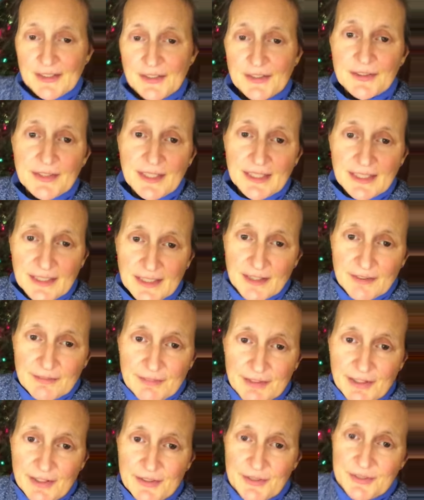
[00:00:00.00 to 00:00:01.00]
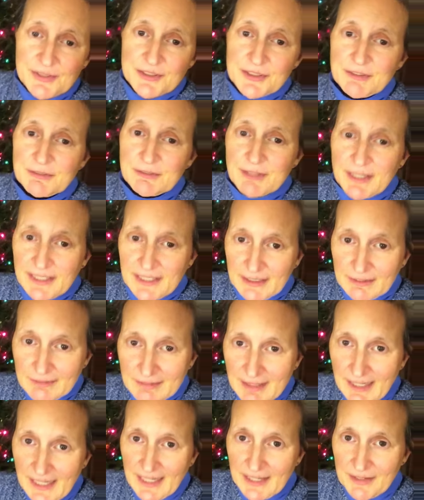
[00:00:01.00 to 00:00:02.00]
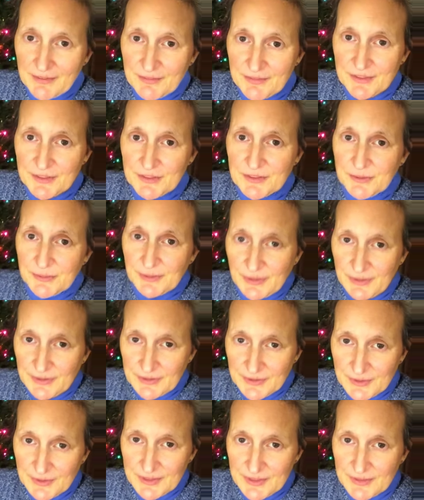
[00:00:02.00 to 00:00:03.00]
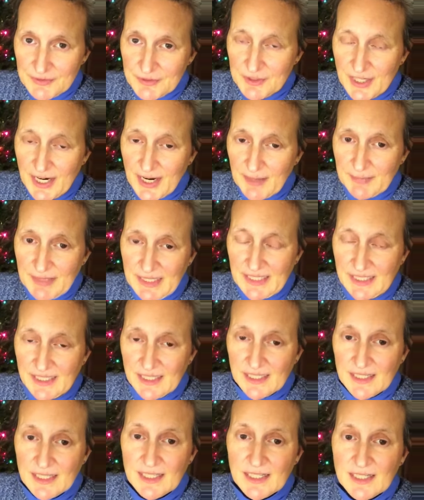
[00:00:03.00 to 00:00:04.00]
You're thinking of others, you're running around, you're doing all sorts of shopping.